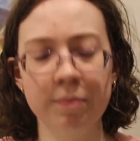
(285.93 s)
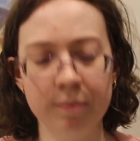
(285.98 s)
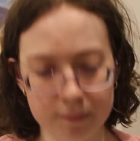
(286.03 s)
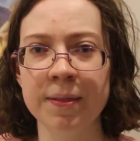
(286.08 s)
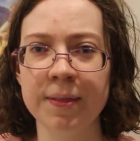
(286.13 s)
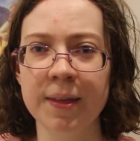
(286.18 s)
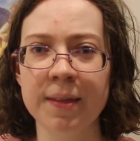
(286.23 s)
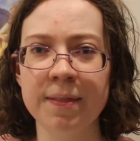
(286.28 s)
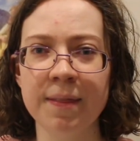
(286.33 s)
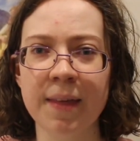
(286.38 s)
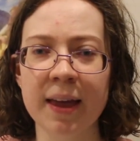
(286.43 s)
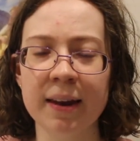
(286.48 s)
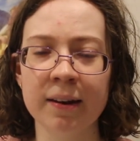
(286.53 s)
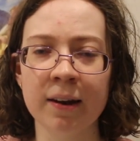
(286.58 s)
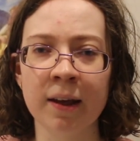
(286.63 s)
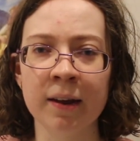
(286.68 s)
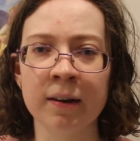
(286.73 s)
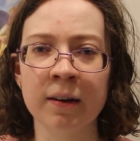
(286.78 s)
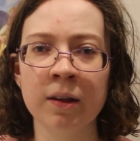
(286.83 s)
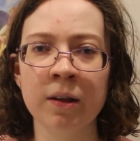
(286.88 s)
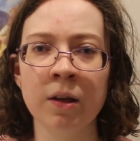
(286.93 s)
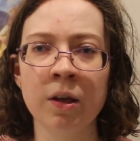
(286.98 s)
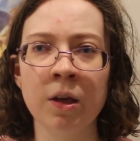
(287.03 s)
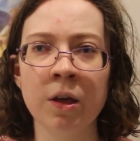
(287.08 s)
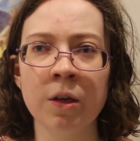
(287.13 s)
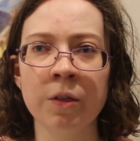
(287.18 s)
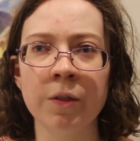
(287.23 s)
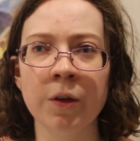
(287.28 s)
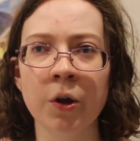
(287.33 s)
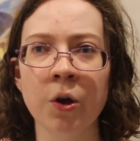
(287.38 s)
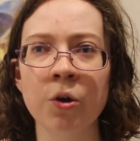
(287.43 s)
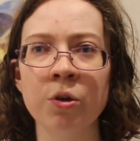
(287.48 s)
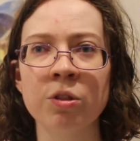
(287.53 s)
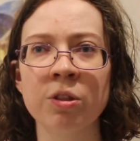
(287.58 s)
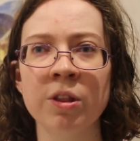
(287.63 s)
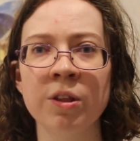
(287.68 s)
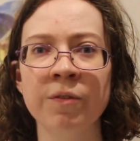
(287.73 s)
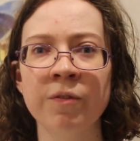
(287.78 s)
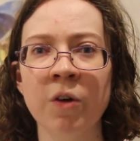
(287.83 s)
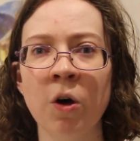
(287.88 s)
And then that night, the
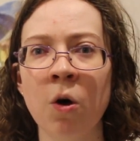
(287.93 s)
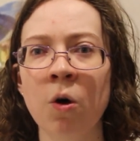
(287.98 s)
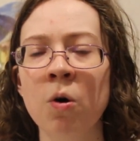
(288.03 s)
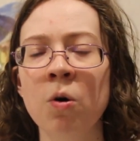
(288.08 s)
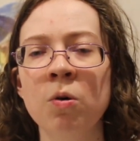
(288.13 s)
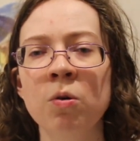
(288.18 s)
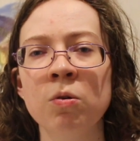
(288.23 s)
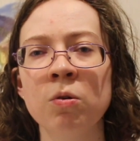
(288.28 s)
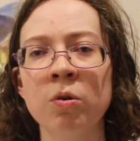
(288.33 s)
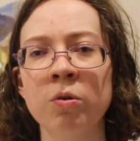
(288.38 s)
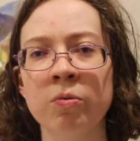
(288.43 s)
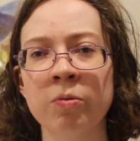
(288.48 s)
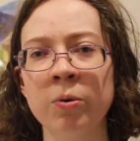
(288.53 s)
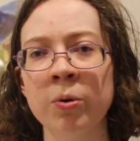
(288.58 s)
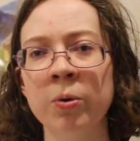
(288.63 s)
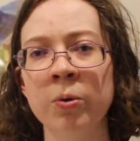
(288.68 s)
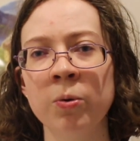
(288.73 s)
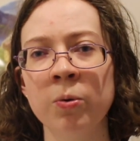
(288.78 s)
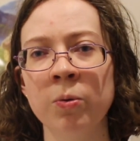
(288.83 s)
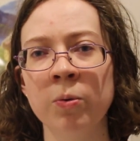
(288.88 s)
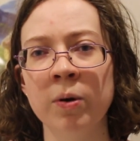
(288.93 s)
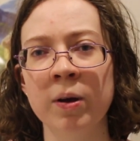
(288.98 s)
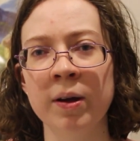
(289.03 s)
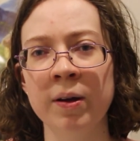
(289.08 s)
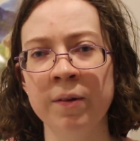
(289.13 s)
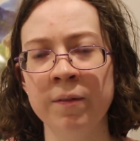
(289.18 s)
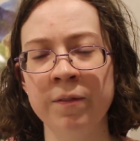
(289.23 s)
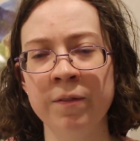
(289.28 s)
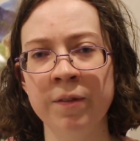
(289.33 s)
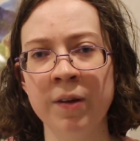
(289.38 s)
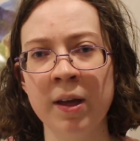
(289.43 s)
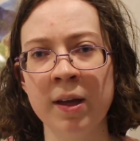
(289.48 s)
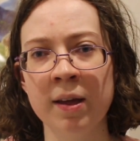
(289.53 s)
ghosts of a whole crew of